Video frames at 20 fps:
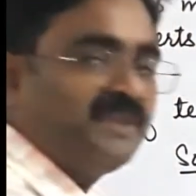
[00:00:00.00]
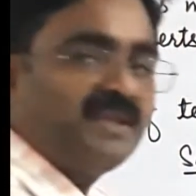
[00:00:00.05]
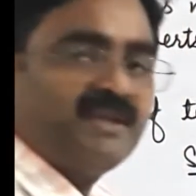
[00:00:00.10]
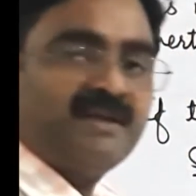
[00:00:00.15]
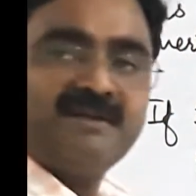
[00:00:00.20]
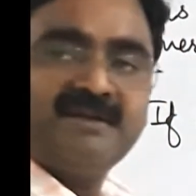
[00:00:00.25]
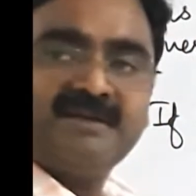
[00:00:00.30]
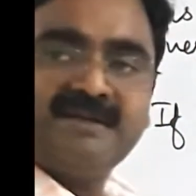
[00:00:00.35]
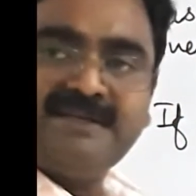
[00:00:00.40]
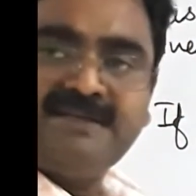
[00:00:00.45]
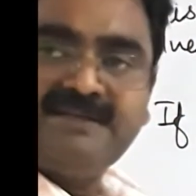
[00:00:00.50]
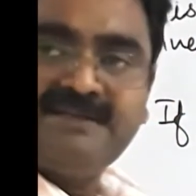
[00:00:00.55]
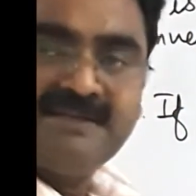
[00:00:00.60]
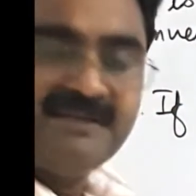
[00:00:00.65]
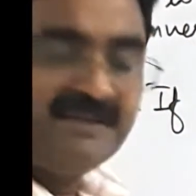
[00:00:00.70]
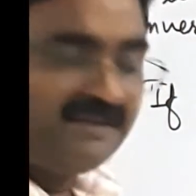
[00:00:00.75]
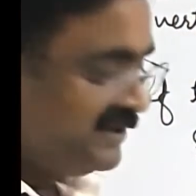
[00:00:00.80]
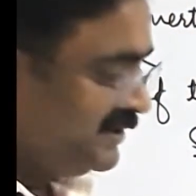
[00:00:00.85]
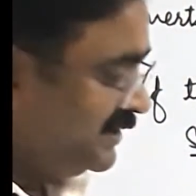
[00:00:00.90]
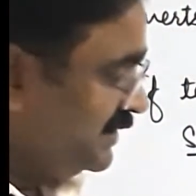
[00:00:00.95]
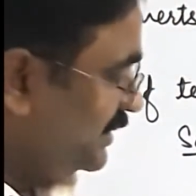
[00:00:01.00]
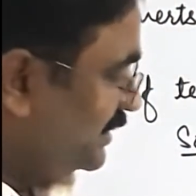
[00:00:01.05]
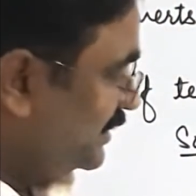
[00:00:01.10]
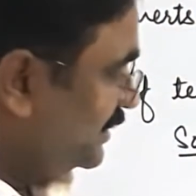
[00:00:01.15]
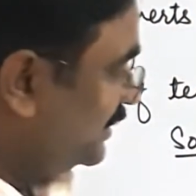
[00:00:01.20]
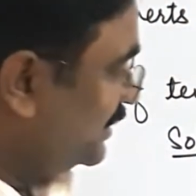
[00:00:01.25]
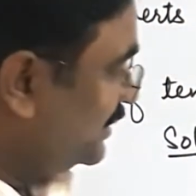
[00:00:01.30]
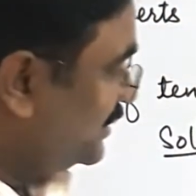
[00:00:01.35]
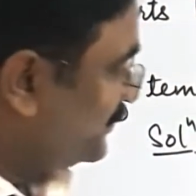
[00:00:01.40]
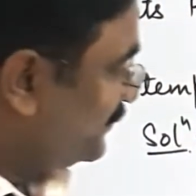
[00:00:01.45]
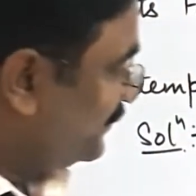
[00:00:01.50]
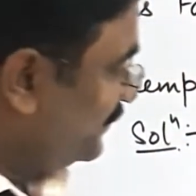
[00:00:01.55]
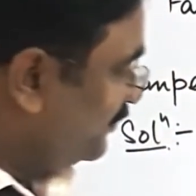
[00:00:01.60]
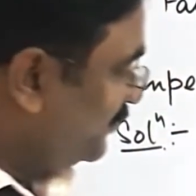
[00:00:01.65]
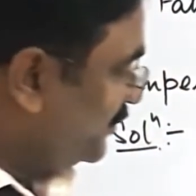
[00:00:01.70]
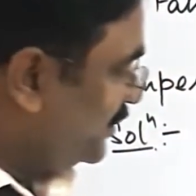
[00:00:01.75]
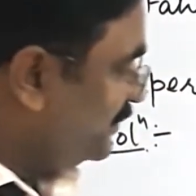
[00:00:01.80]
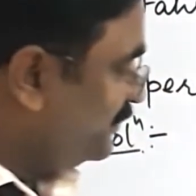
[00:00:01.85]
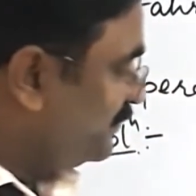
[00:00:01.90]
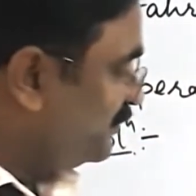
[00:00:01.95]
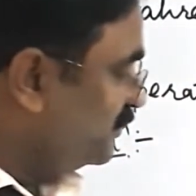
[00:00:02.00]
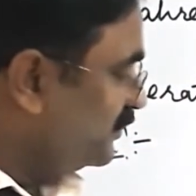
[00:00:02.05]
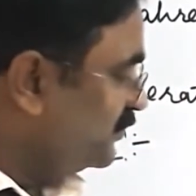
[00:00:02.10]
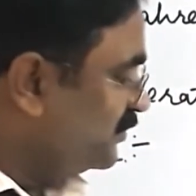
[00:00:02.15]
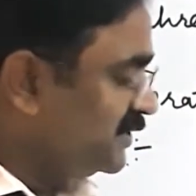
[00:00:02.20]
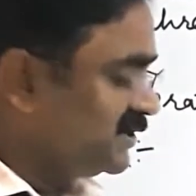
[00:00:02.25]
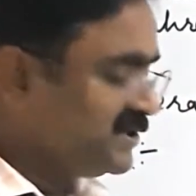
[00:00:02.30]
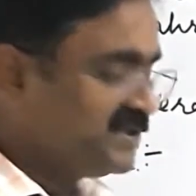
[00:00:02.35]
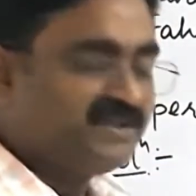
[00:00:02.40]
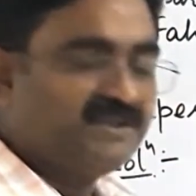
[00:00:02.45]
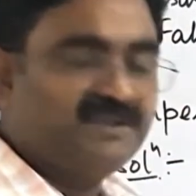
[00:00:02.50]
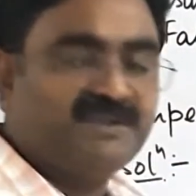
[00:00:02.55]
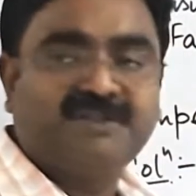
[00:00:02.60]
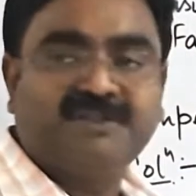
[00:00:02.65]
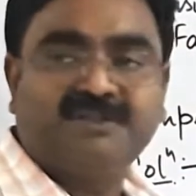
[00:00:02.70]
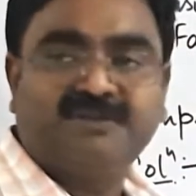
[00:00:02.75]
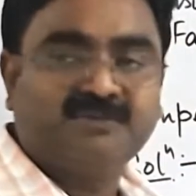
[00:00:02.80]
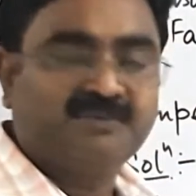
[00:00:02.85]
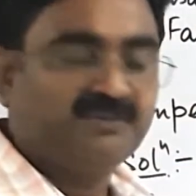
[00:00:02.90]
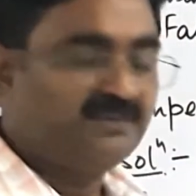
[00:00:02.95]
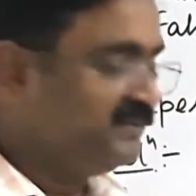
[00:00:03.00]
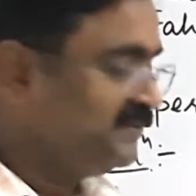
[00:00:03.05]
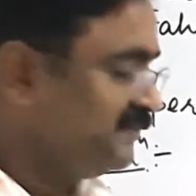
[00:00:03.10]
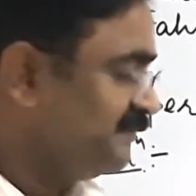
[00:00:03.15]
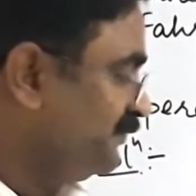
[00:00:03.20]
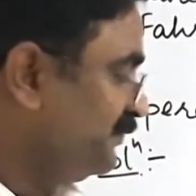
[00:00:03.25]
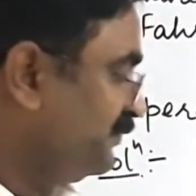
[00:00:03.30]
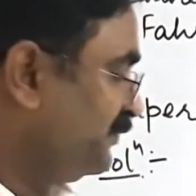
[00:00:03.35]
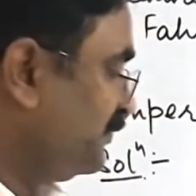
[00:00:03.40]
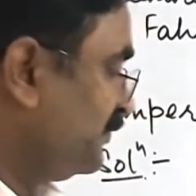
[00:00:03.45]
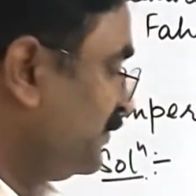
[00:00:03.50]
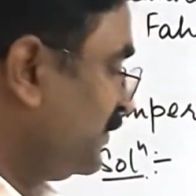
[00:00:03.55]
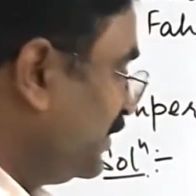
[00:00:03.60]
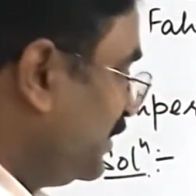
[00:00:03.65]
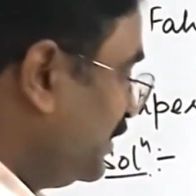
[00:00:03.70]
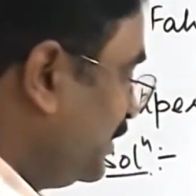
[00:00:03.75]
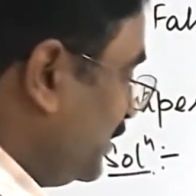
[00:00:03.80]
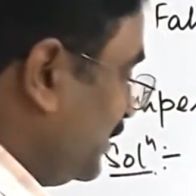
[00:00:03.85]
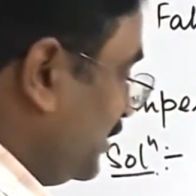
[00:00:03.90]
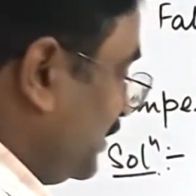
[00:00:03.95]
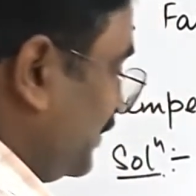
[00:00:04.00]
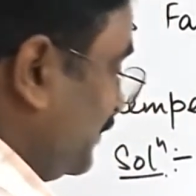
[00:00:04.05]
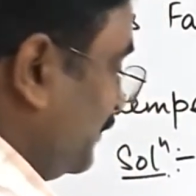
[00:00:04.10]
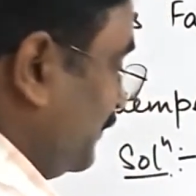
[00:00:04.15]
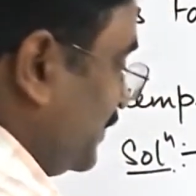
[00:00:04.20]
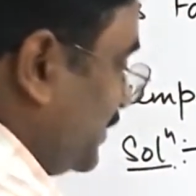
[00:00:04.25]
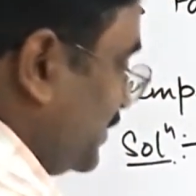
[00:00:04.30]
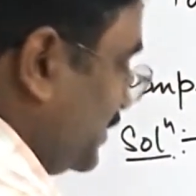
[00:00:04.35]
Right? This 54 plus 32, which is